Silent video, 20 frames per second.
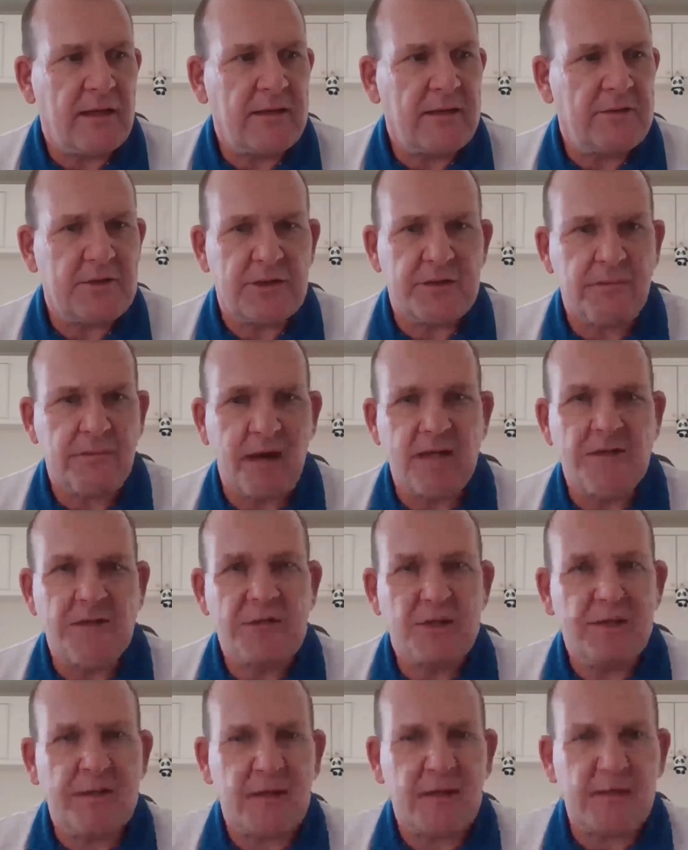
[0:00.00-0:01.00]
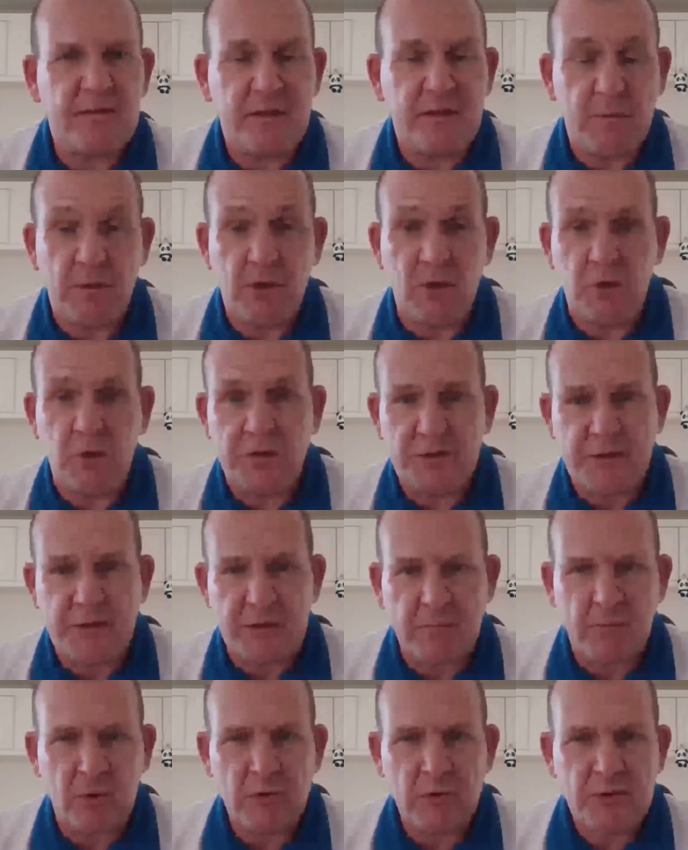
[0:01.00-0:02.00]
they just mentioned that they were
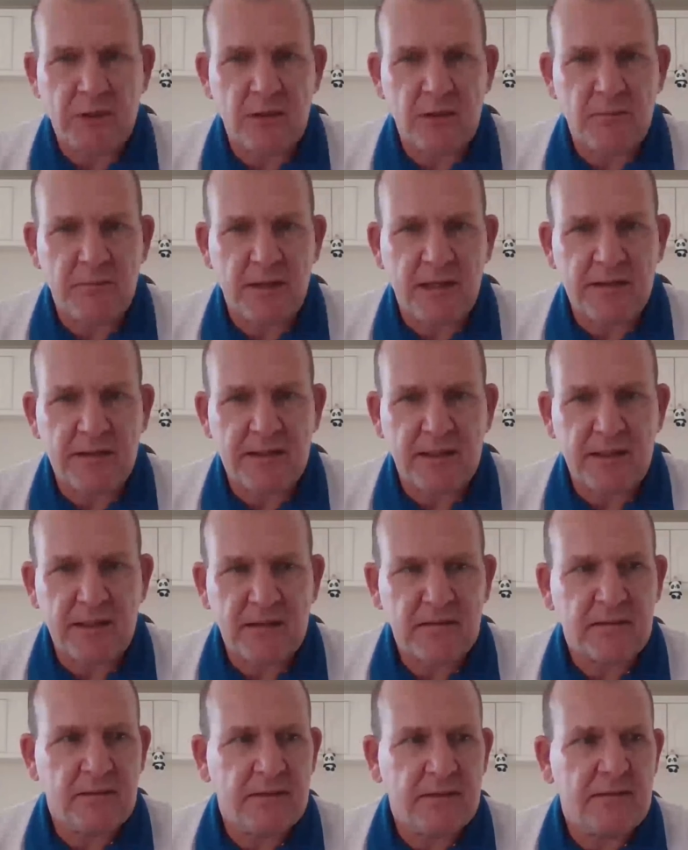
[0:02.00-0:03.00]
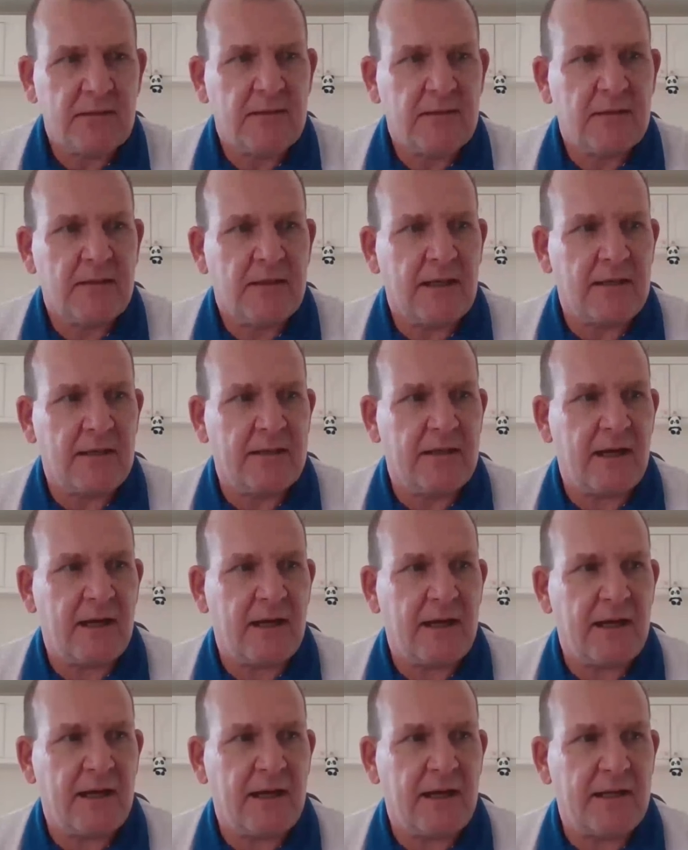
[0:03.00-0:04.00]
going to the Bulls Club that day,
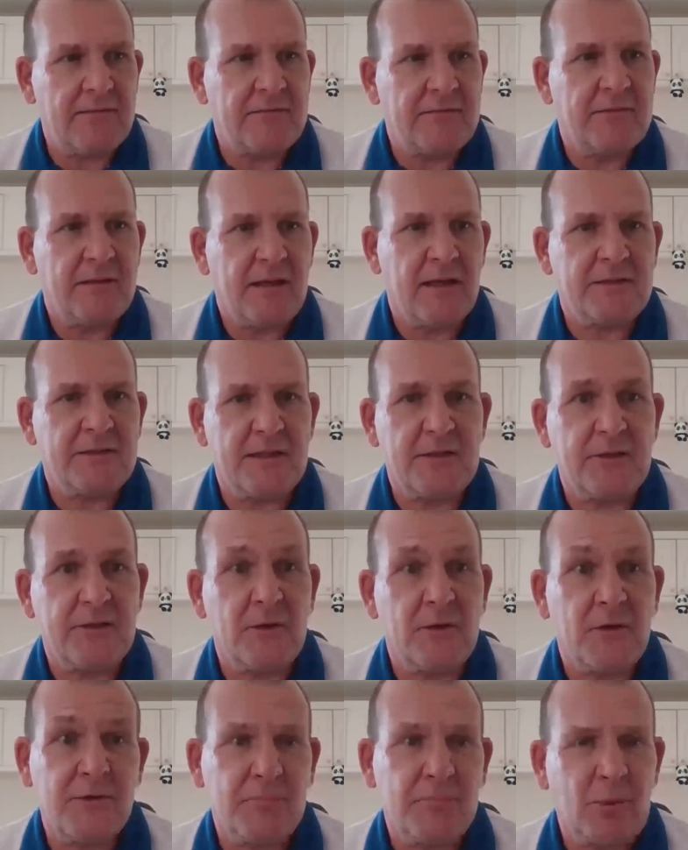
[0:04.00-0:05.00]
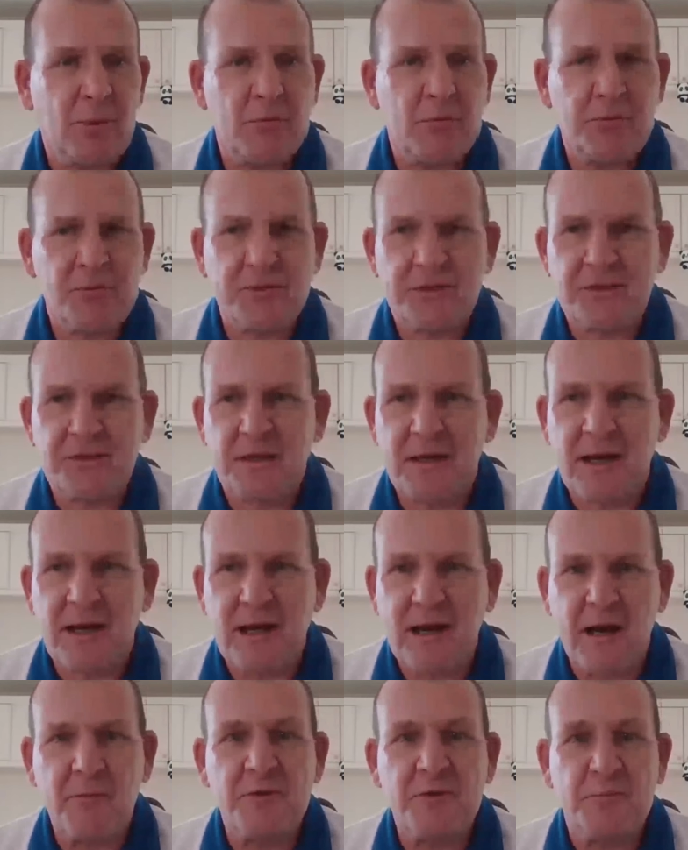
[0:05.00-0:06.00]
and I said, "Oh, the
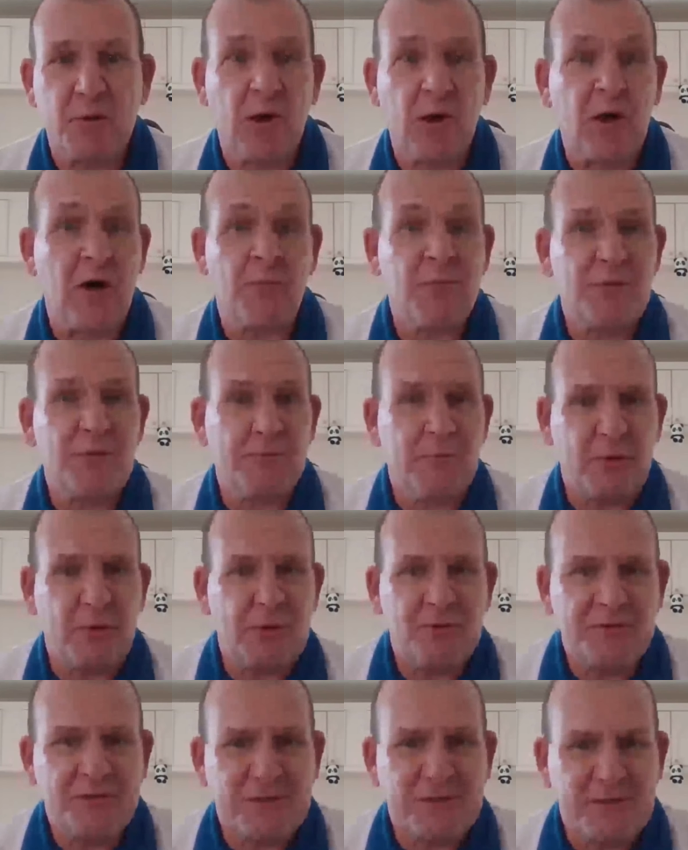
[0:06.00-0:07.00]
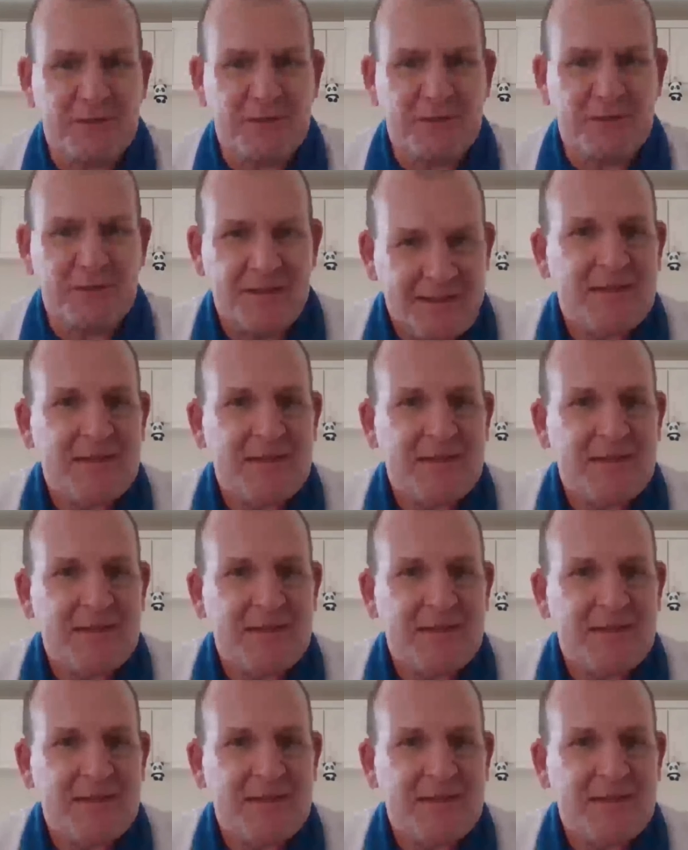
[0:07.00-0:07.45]
Bulls." I was brought up with the Bulls.